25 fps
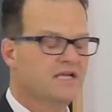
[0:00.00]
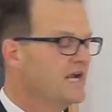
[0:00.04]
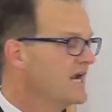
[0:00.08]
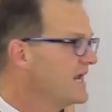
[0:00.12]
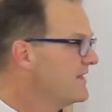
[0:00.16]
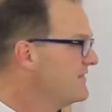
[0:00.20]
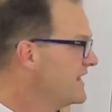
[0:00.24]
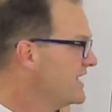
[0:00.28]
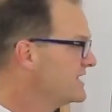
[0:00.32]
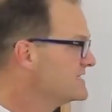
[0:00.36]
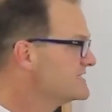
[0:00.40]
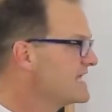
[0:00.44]

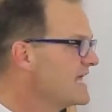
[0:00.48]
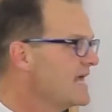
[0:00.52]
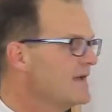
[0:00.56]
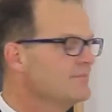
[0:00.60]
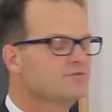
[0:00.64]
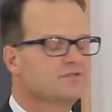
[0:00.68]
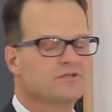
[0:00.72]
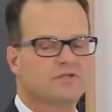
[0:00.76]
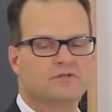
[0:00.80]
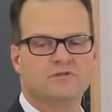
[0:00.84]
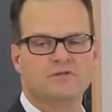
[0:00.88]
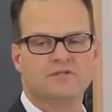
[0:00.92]
And that's
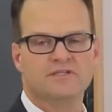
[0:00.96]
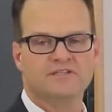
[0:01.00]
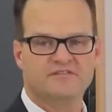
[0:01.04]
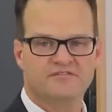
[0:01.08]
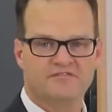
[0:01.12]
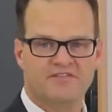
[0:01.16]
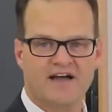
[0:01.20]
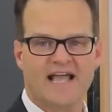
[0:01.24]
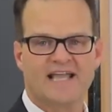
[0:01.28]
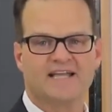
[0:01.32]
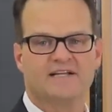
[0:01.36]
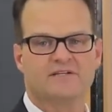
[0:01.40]
absolutely
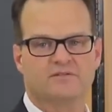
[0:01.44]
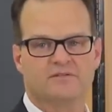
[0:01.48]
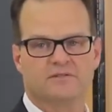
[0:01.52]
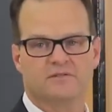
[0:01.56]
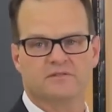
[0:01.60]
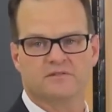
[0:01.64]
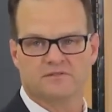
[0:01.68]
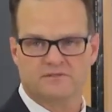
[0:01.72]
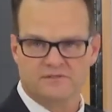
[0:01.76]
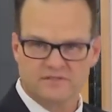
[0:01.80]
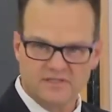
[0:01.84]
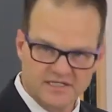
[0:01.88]

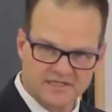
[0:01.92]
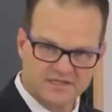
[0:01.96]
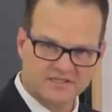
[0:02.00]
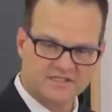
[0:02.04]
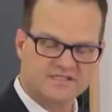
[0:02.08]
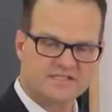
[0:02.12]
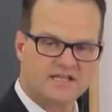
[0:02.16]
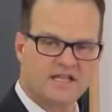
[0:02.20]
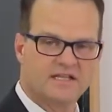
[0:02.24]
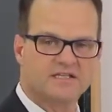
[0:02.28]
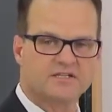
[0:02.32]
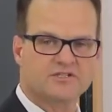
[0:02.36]
vital in the
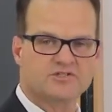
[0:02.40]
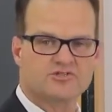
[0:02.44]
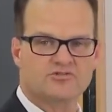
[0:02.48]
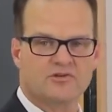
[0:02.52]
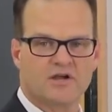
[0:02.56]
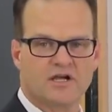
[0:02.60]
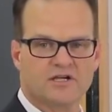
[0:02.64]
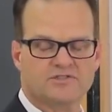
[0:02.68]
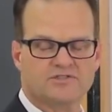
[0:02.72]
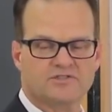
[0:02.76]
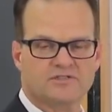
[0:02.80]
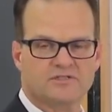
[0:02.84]
selling
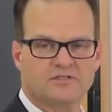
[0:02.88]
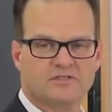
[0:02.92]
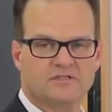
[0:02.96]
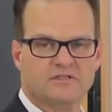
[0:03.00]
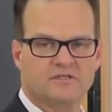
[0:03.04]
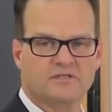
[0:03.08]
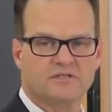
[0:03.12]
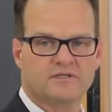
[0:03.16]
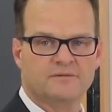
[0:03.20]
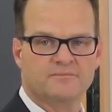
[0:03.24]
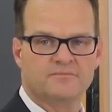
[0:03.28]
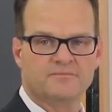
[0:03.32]
structure.
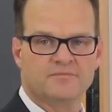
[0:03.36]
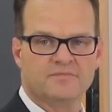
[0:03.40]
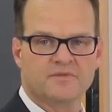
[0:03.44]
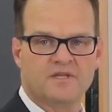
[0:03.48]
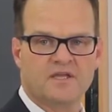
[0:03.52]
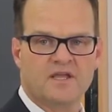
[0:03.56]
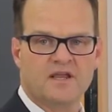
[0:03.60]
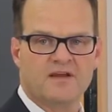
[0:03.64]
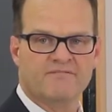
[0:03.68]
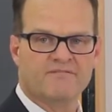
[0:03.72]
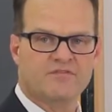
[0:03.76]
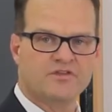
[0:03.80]

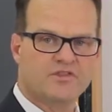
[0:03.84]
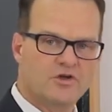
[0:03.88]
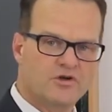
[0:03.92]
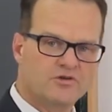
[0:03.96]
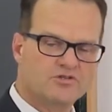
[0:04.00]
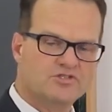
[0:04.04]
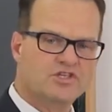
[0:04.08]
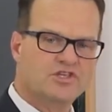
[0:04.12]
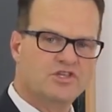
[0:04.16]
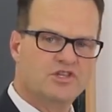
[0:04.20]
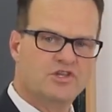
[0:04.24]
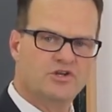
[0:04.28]
For
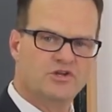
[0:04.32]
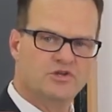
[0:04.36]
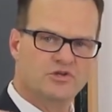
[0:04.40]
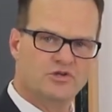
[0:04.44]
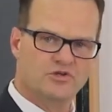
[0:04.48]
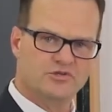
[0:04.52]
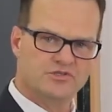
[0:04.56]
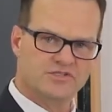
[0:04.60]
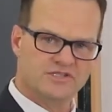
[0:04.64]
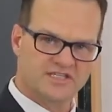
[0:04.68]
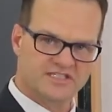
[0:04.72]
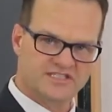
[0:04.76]
those of you that are
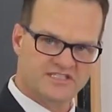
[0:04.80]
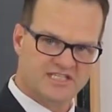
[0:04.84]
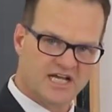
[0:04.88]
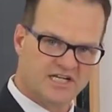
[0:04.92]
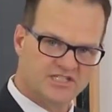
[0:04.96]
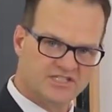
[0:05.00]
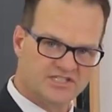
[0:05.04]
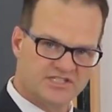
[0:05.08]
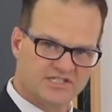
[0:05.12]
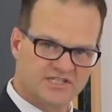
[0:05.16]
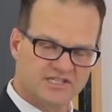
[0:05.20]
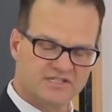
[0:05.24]
using the
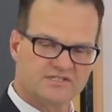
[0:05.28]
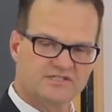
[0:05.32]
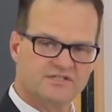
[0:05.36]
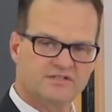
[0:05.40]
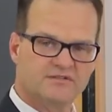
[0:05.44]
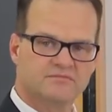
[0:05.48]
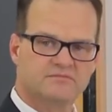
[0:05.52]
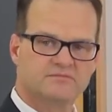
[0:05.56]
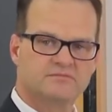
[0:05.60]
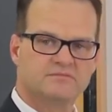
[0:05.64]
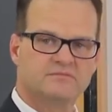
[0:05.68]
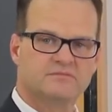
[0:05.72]
touch
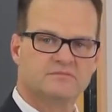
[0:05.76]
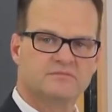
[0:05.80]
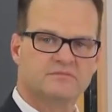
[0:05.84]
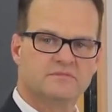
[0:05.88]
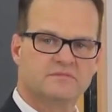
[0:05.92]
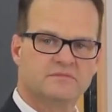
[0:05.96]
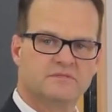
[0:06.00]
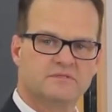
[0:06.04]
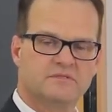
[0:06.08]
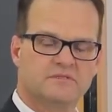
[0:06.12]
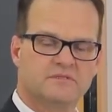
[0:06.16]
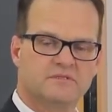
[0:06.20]
system,
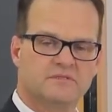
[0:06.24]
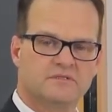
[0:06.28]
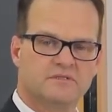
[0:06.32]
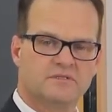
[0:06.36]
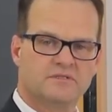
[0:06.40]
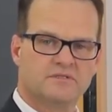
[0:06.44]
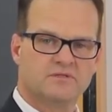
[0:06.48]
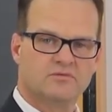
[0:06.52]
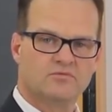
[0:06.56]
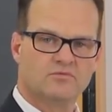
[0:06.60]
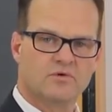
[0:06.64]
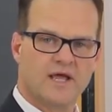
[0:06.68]

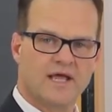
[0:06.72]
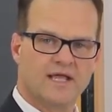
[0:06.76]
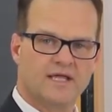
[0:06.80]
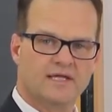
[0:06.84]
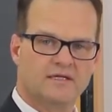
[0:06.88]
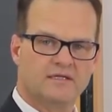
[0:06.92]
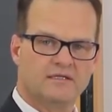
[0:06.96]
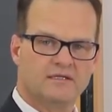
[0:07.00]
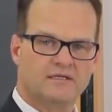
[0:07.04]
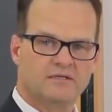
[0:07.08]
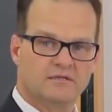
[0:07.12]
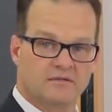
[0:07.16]

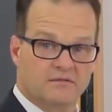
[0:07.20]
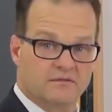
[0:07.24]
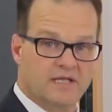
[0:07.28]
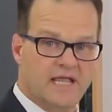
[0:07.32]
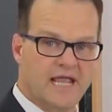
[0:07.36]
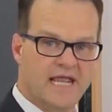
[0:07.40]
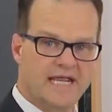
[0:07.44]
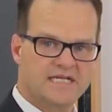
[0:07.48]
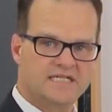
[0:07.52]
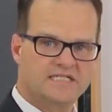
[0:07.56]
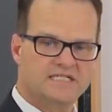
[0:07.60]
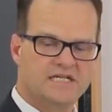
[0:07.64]
right,
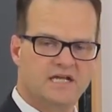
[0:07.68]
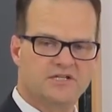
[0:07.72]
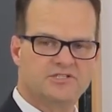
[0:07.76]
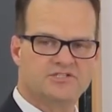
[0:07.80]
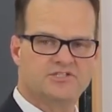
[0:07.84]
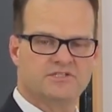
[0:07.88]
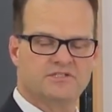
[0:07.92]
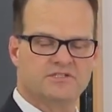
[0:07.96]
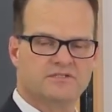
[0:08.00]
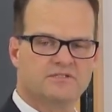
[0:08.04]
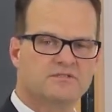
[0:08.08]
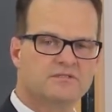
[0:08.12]
8
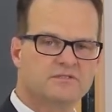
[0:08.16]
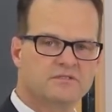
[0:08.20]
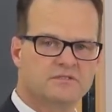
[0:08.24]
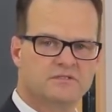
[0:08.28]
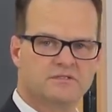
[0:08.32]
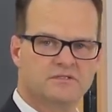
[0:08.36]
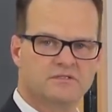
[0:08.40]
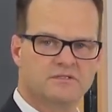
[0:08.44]
touches.